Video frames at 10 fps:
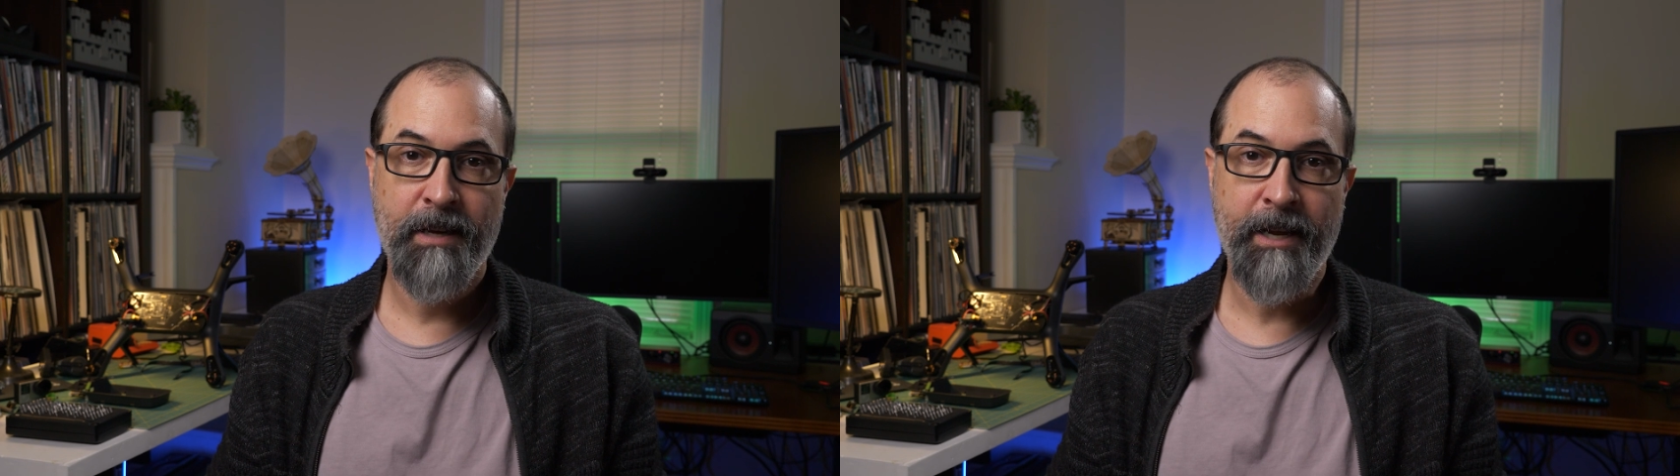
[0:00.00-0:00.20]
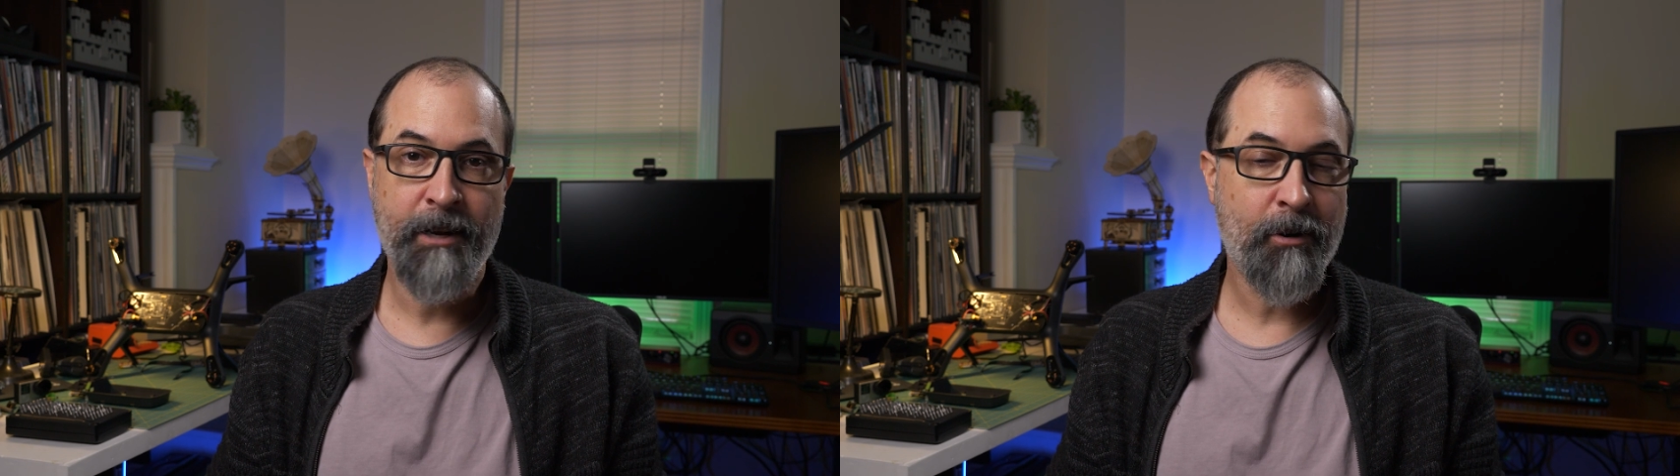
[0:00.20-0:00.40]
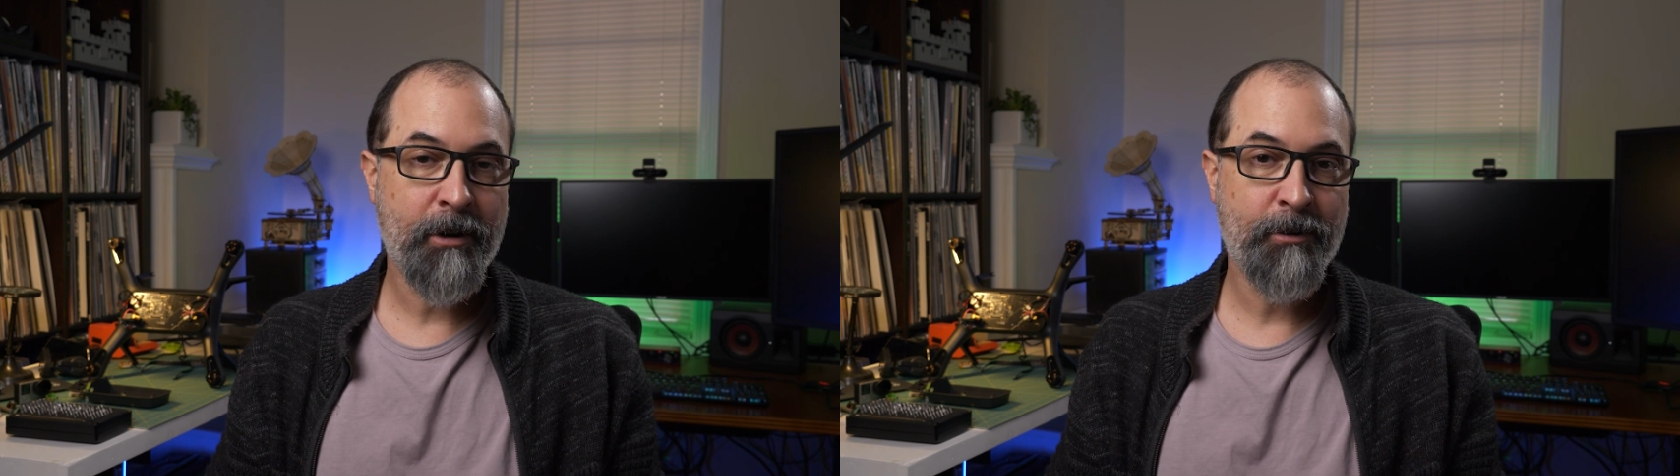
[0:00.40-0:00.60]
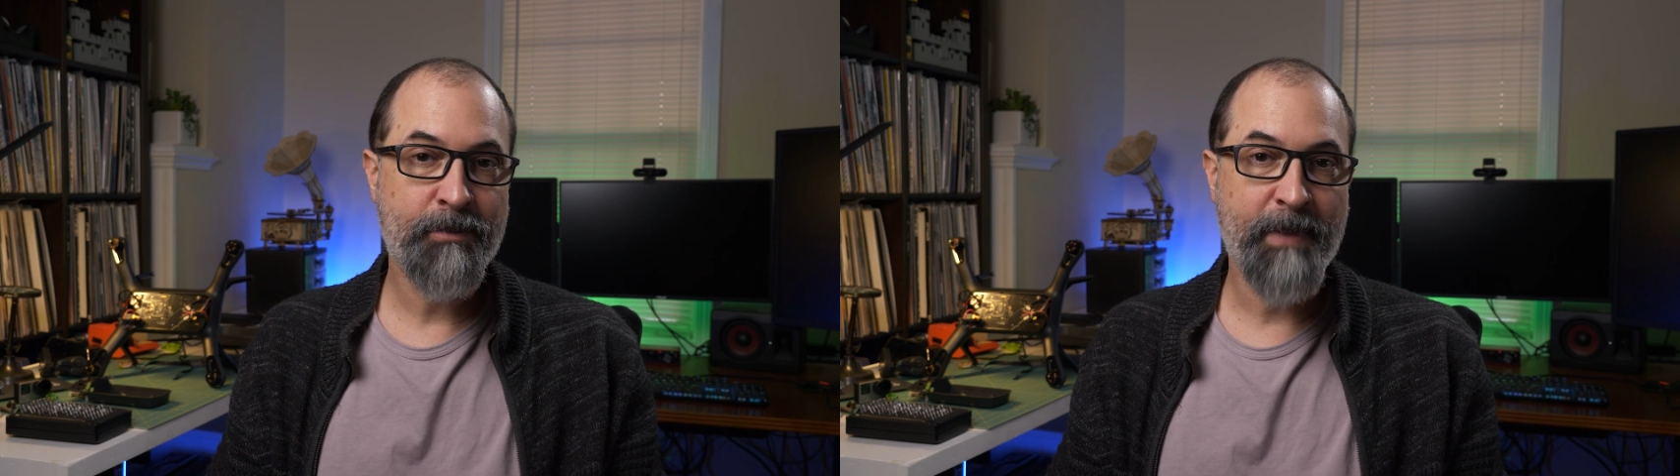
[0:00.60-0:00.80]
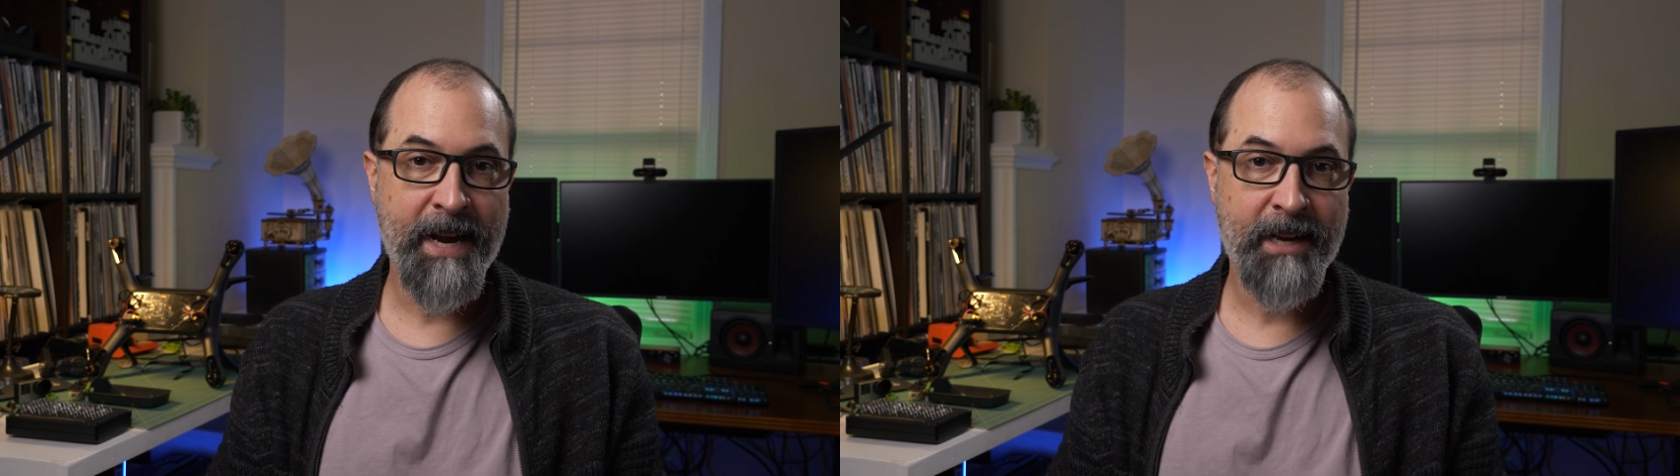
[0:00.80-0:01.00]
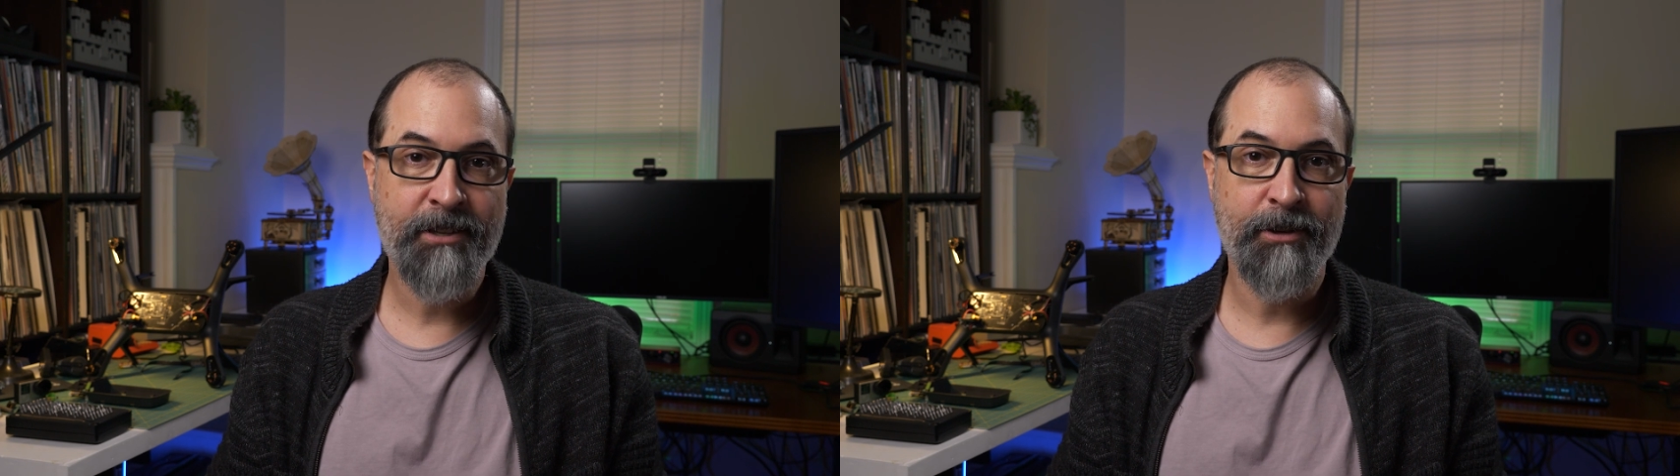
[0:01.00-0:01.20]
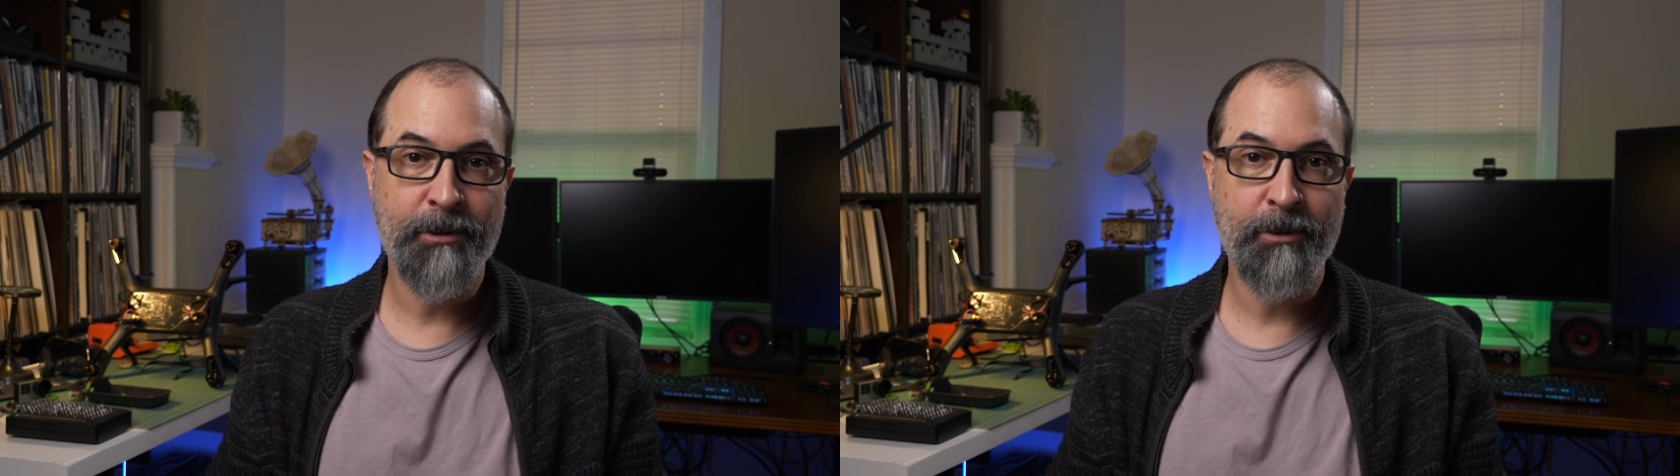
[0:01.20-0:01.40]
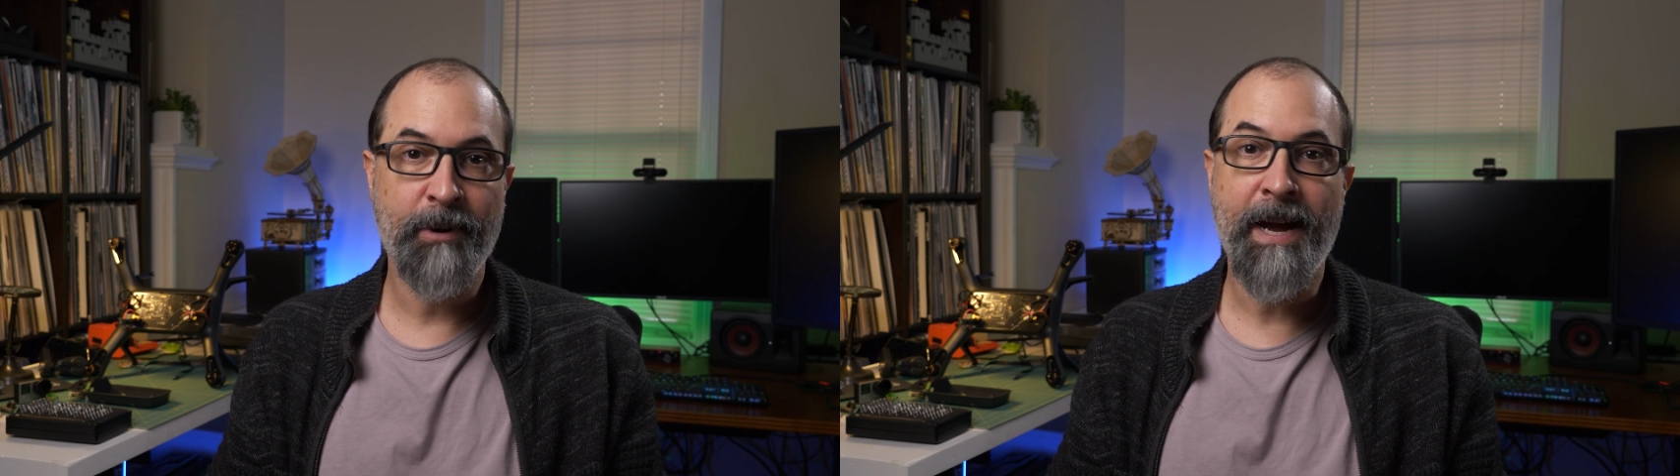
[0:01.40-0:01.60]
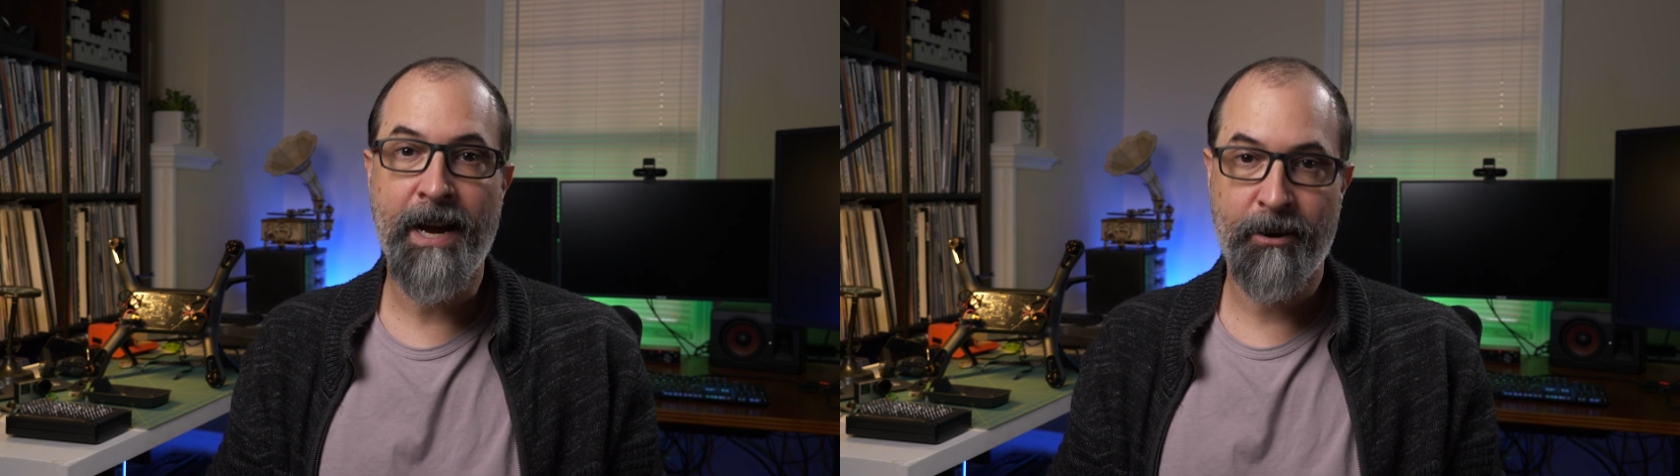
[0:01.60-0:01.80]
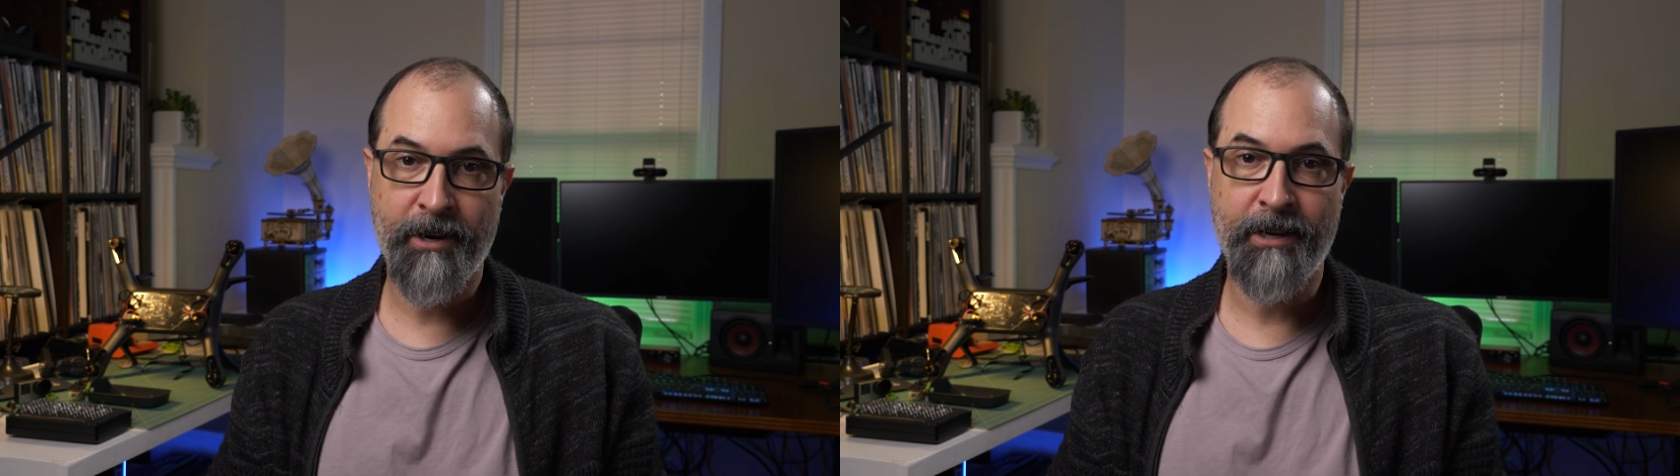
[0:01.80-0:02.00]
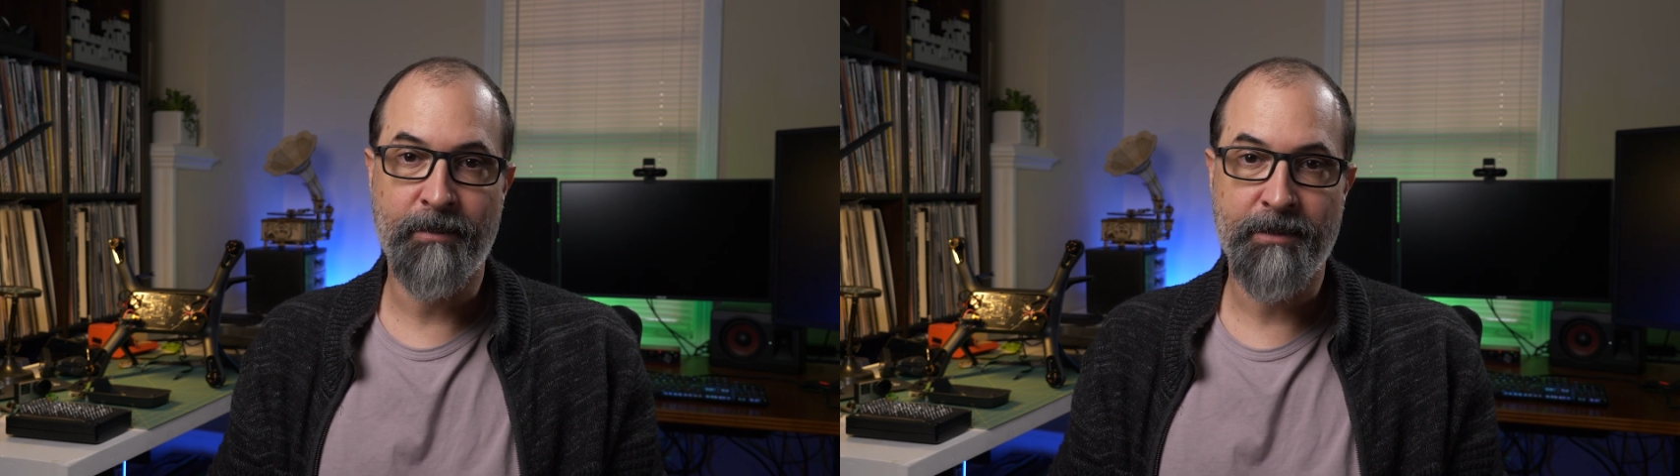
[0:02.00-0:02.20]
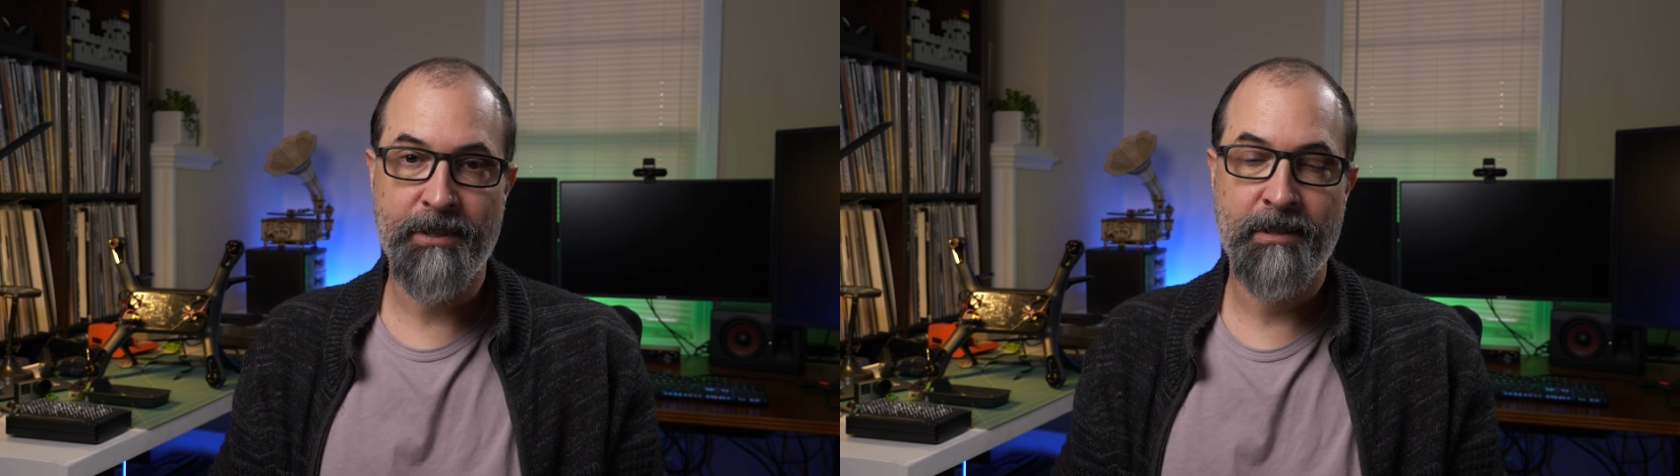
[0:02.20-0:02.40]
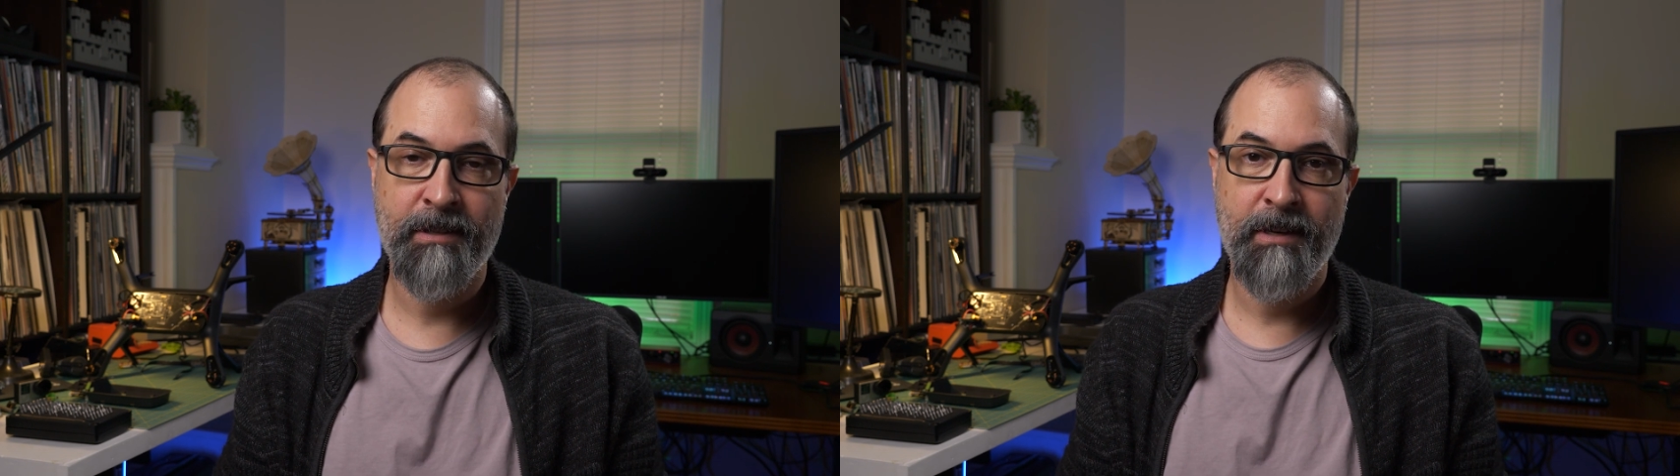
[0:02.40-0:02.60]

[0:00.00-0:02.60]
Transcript: It all goes back to acronyms.